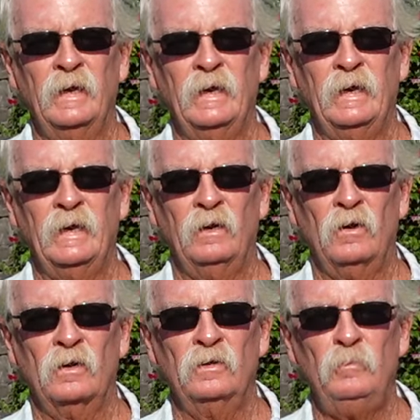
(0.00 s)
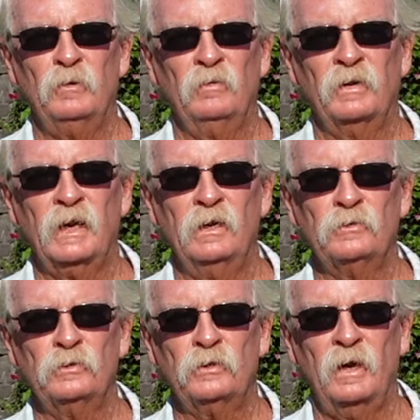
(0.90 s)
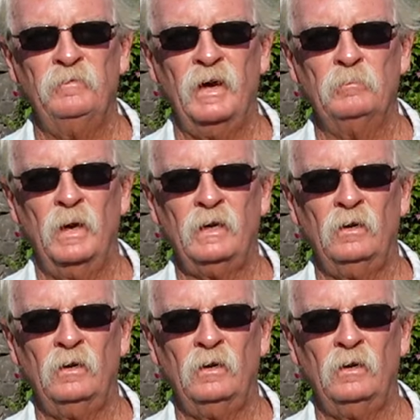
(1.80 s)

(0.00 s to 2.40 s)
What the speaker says: And on a number of occasions, I've had my